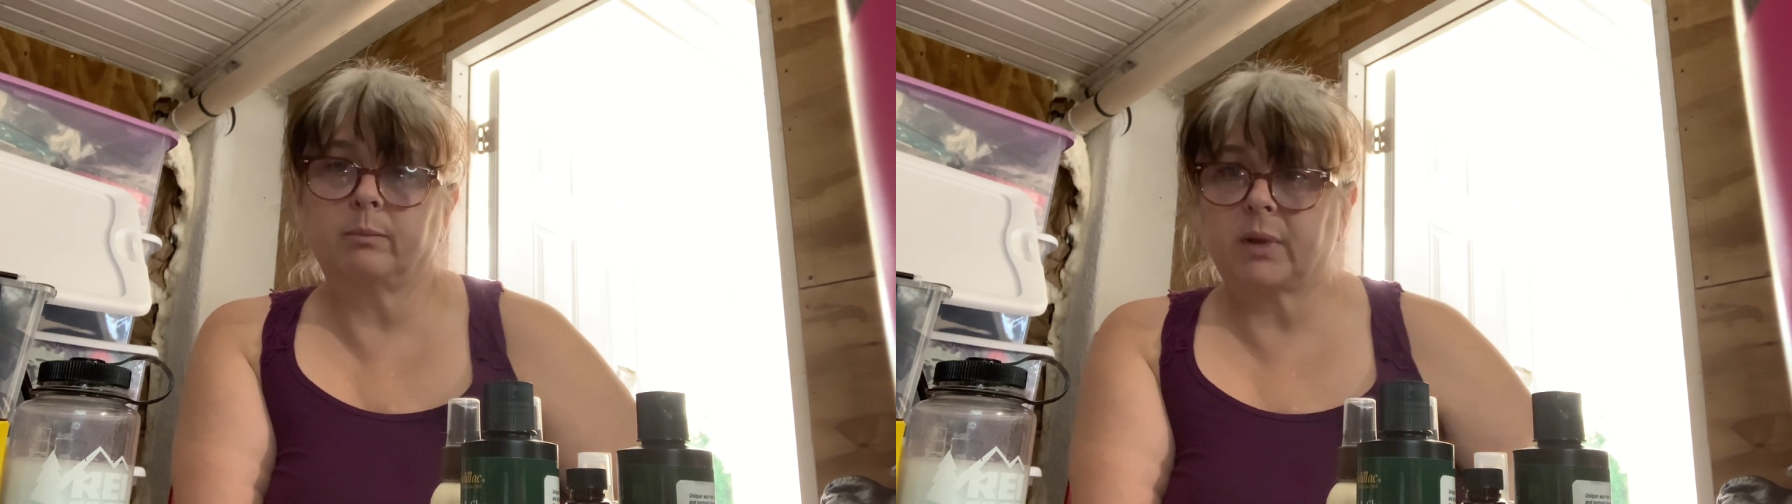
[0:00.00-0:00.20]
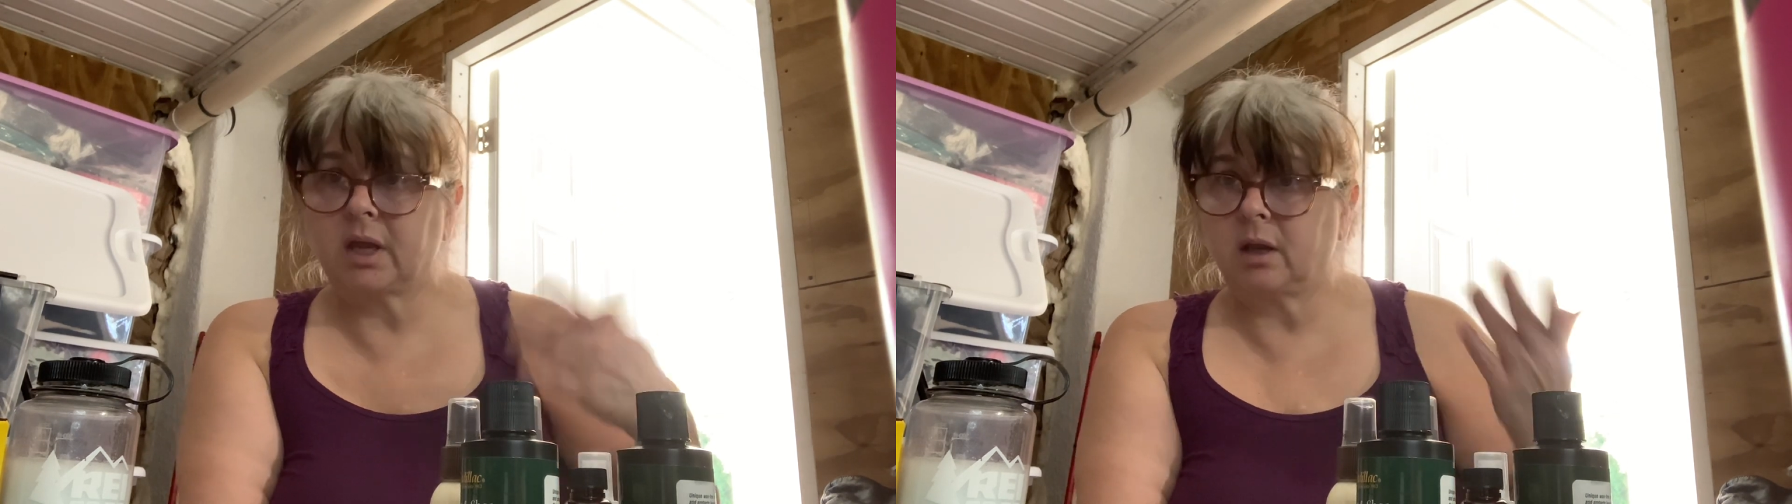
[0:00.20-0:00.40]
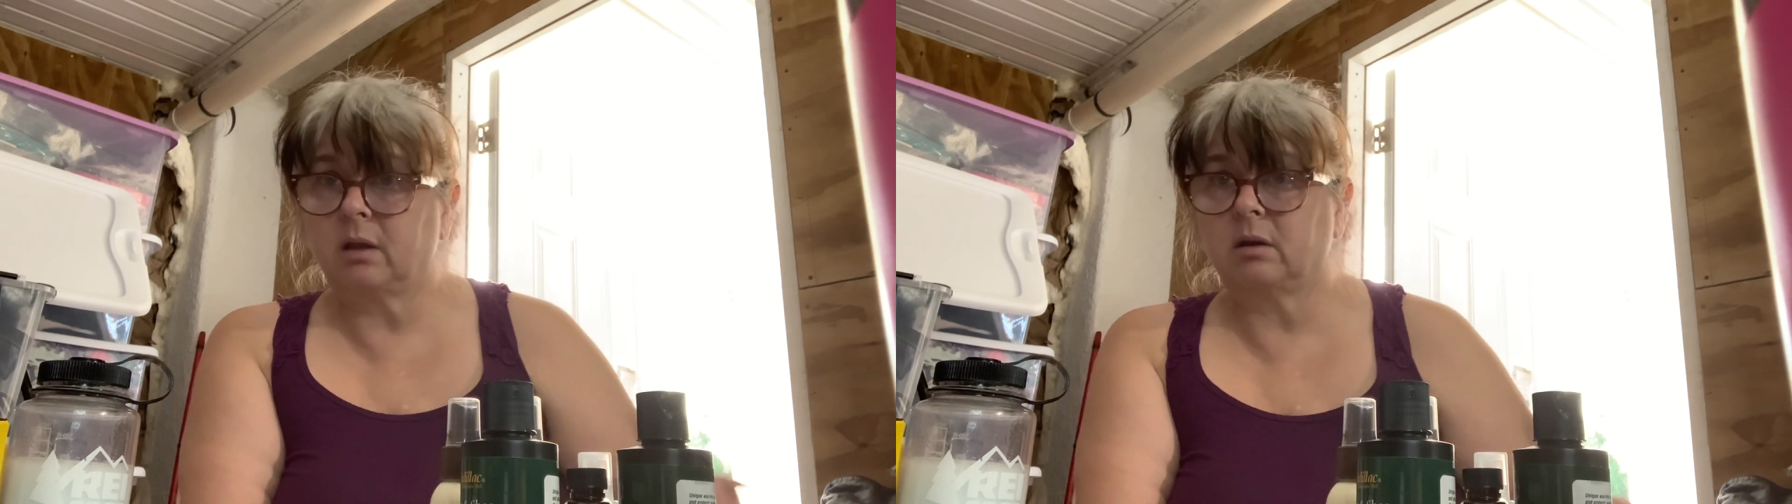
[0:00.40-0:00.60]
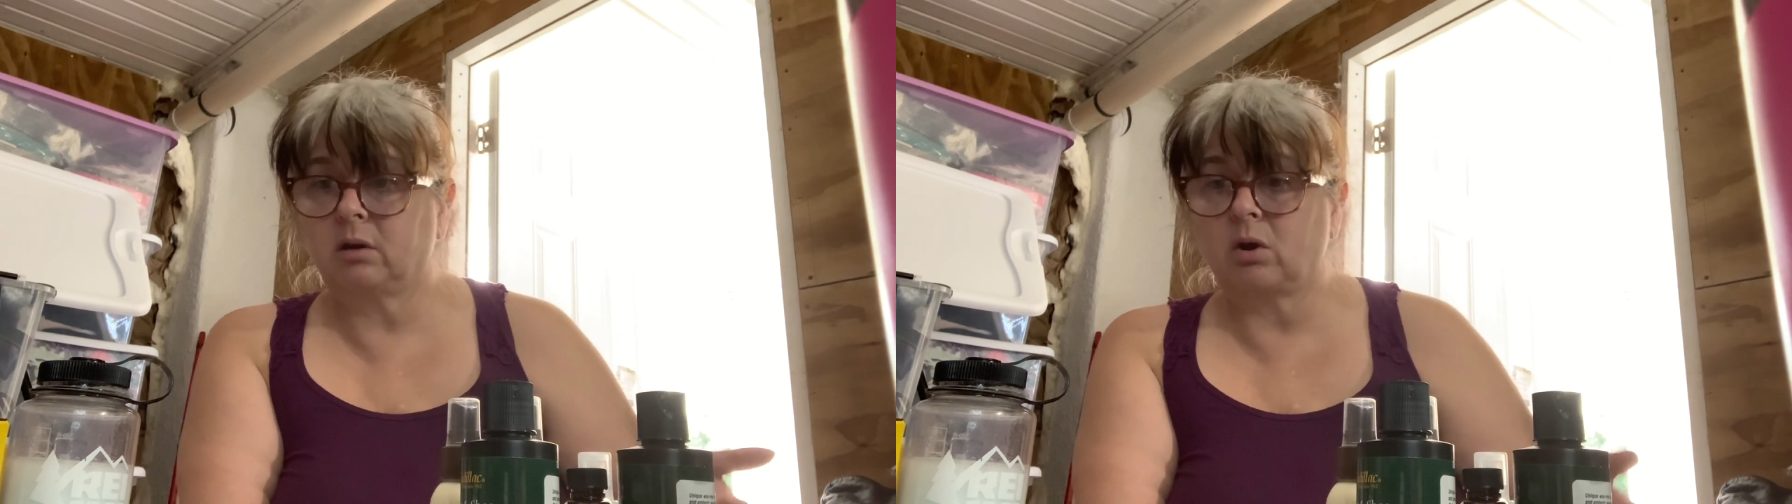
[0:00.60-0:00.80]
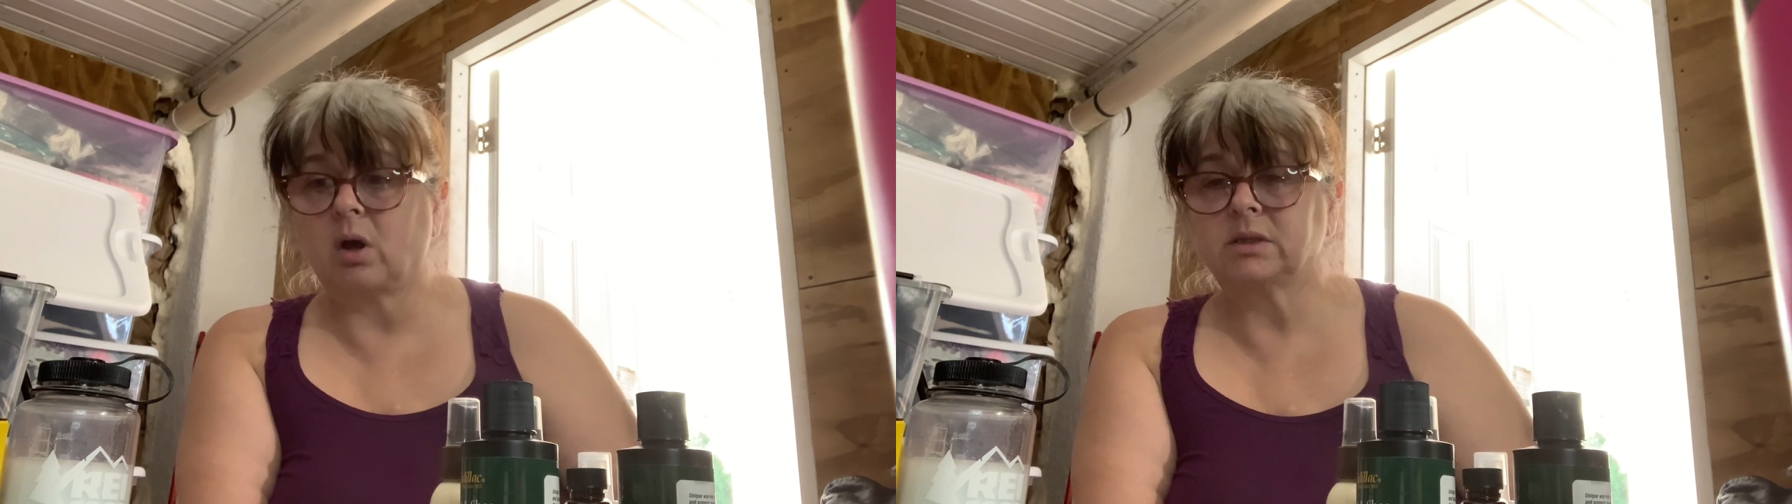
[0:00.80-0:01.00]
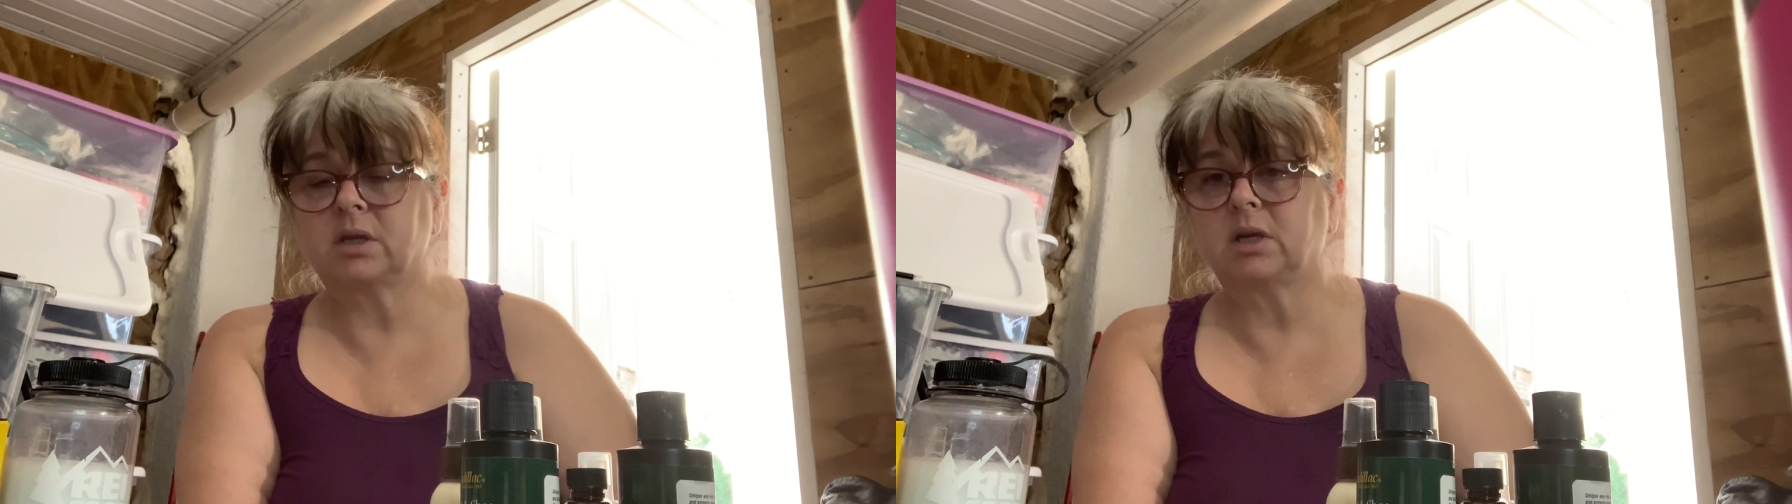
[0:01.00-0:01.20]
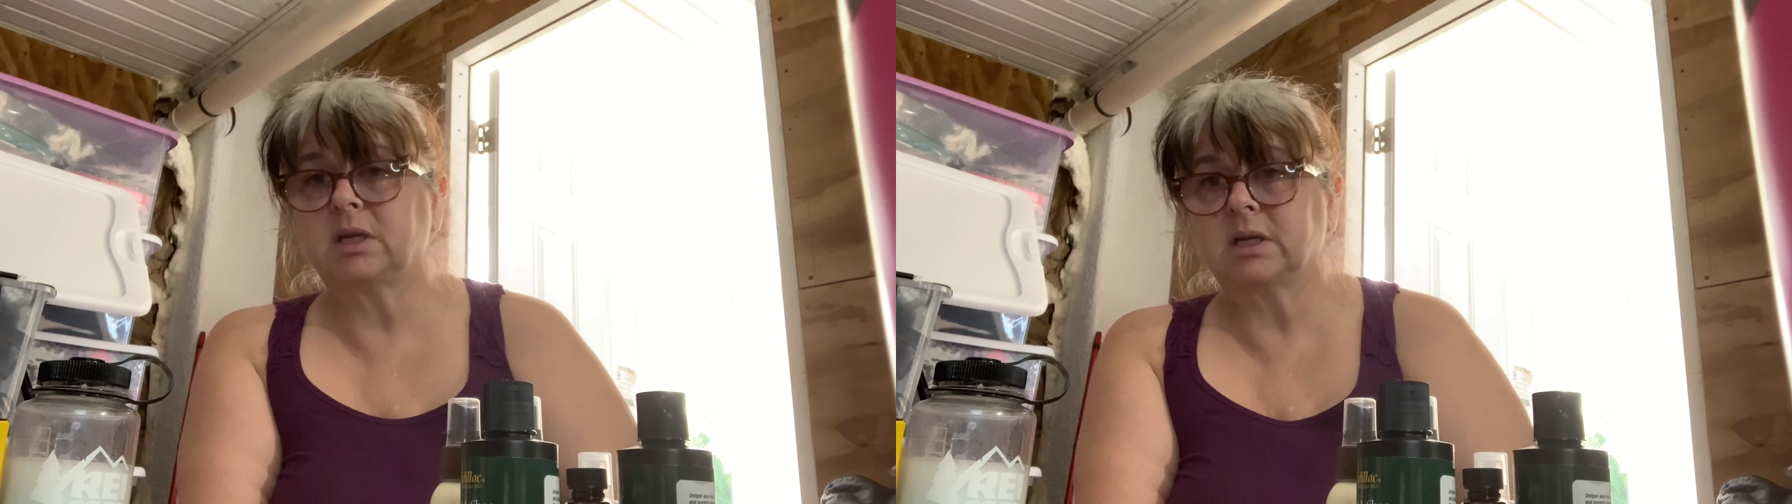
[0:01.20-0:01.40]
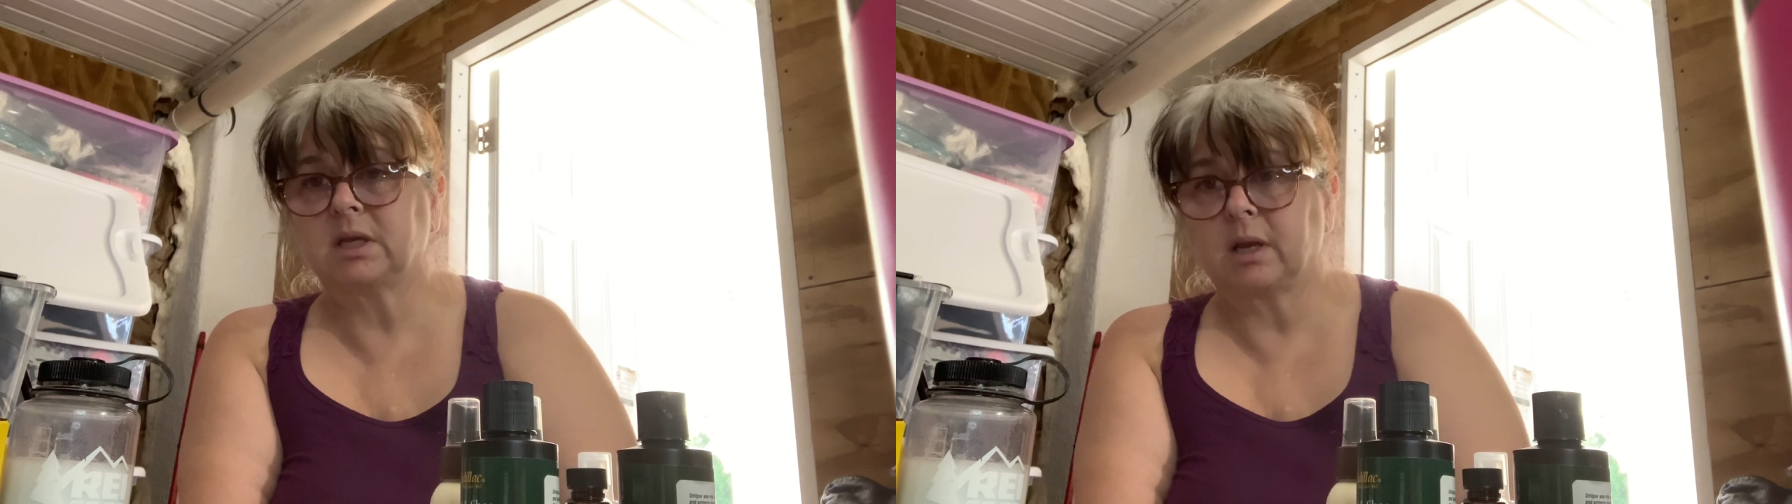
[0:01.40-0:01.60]
But you also
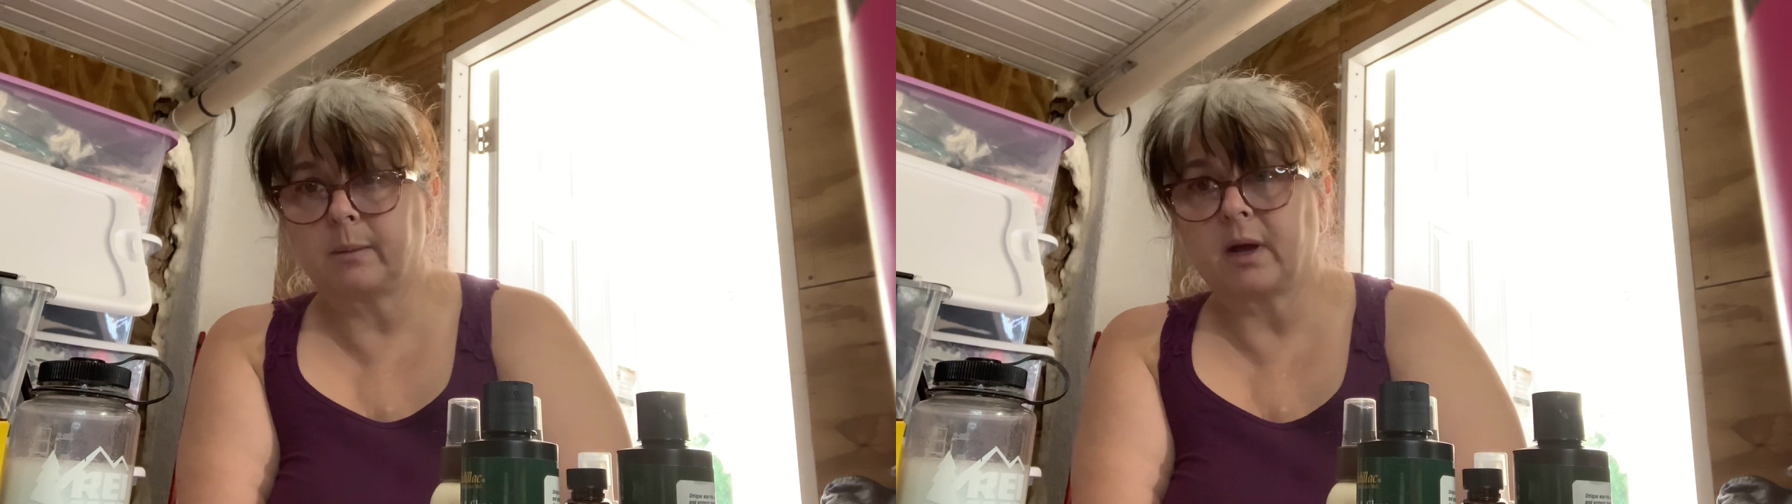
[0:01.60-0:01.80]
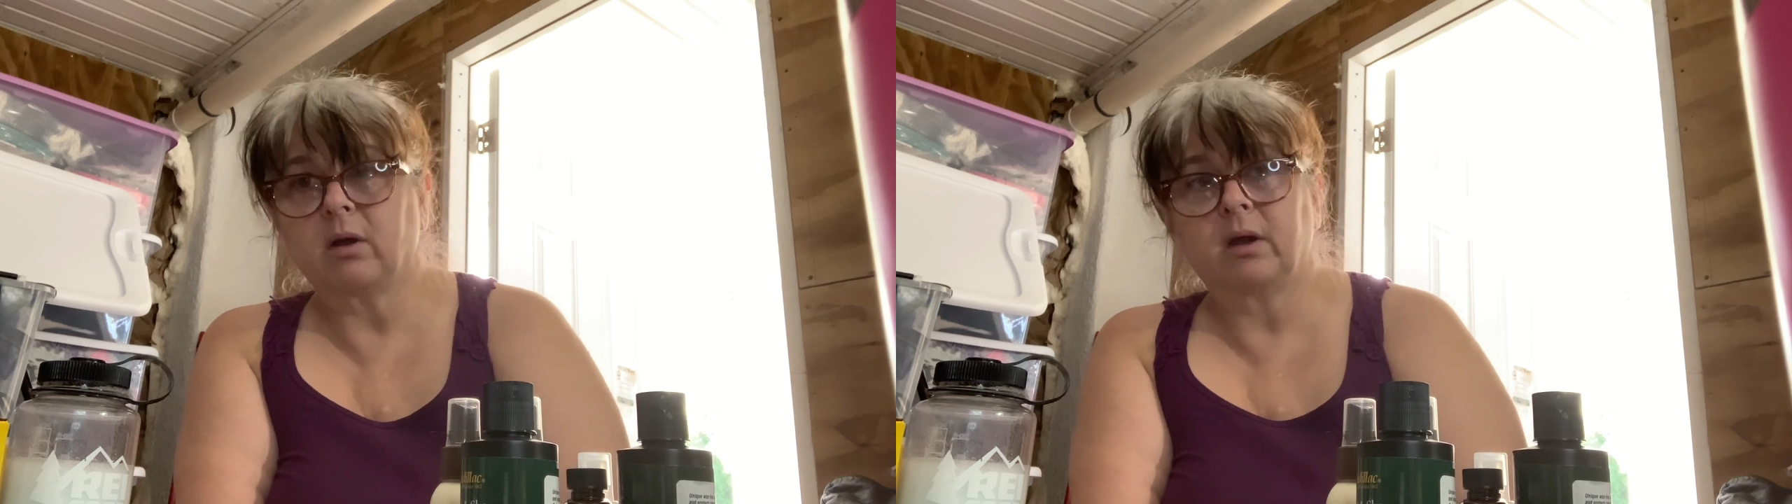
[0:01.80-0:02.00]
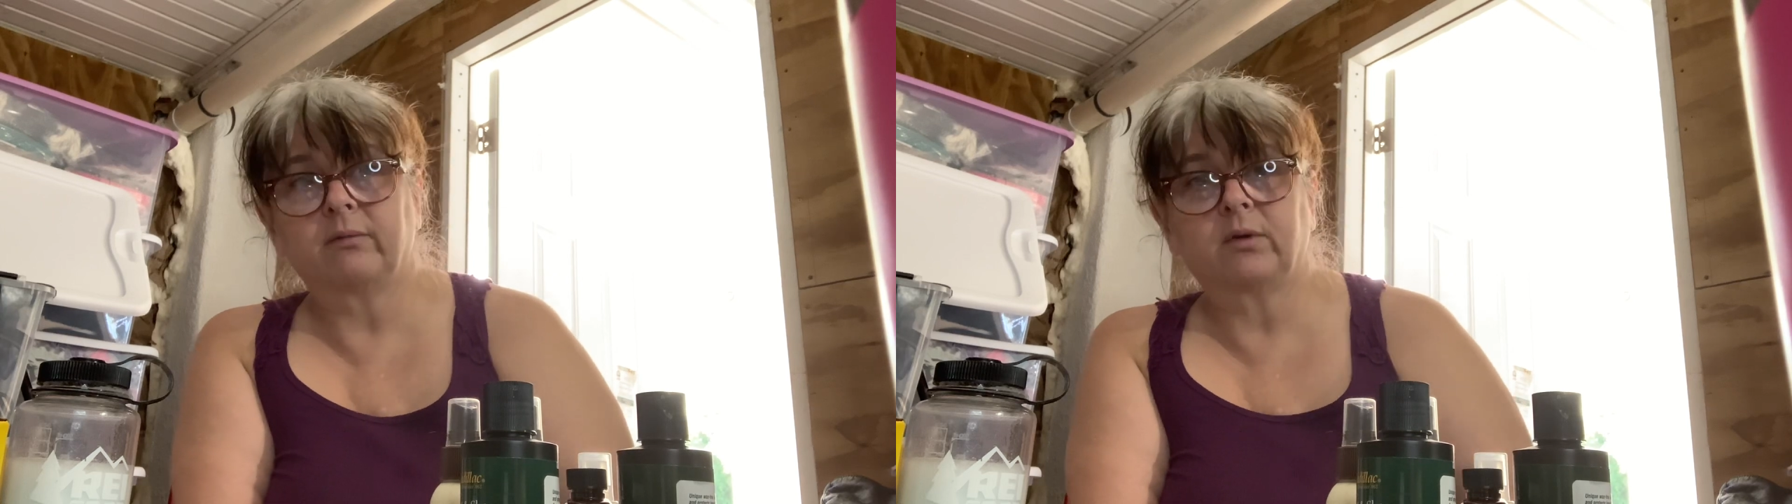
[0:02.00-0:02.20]
need to think about if